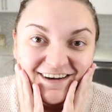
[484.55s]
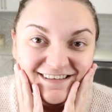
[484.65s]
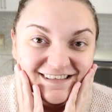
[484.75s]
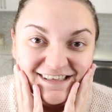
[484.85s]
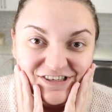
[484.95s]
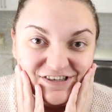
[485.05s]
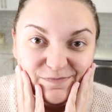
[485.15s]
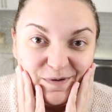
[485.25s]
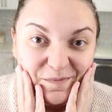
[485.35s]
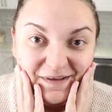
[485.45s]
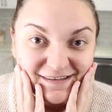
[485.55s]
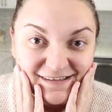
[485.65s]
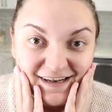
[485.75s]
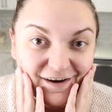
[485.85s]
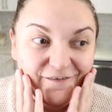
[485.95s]
honestly, it's just been me
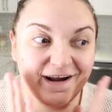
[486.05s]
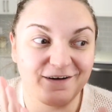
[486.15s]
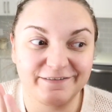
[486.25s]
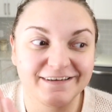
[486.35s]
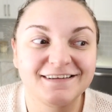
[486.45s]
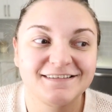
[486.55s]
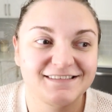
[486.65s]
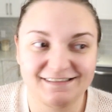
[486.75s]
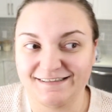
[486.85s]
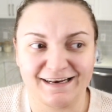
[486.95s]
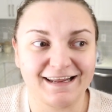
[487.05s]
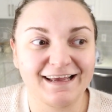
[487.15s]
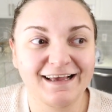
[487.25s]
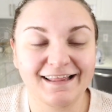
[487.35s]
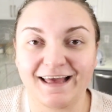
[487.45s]
sitting around studying.